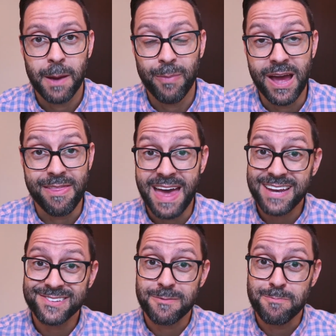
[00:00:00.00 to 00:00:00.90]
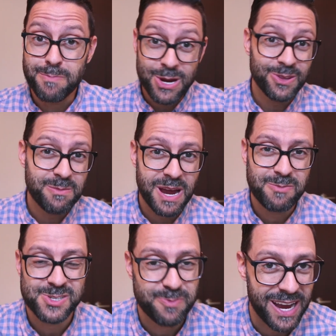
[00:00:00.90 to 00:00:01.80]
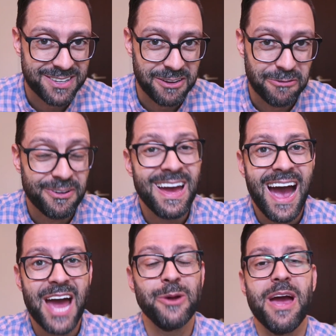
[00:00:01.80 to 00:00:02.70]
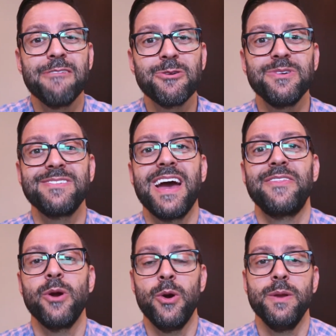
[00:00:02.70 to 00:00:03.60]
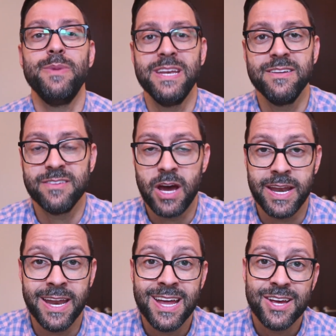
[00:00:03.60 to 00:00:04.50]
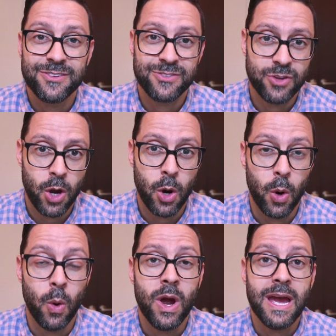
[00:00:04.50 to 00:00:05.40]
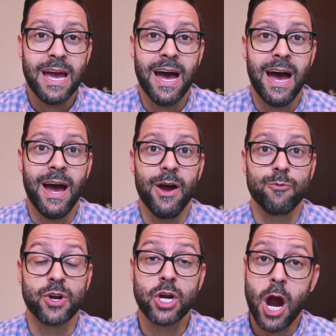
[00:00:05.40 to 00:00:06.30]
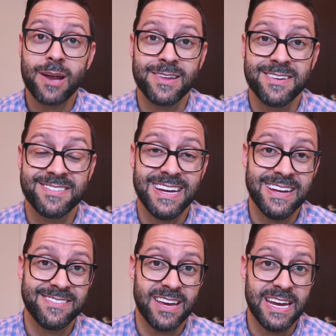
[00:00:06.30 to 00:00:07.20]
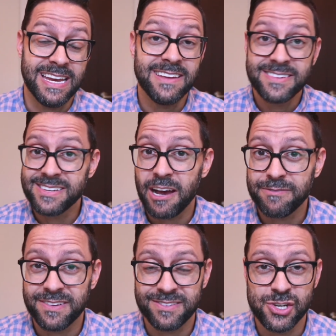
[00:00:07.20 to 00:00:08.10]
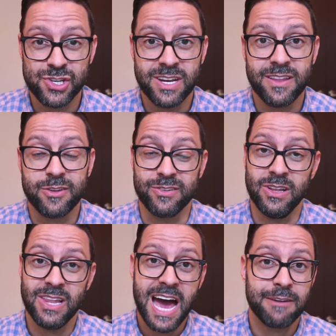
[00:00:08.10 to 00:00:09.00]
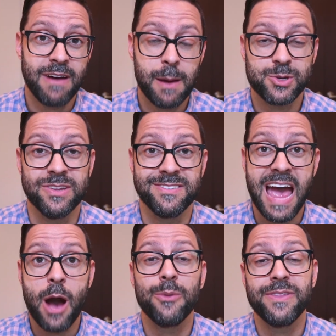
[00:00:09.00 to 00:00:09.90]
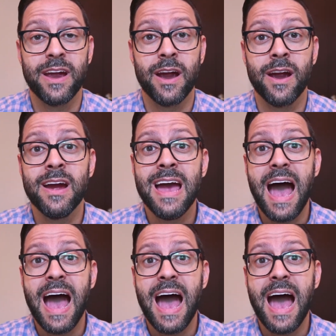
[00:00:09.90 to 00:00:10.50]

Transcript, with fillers: But that is merely my perspective. I know everyone's got their own opinions on it. So uh, regardless, it's it is a tough decision. There's a lot of options out there.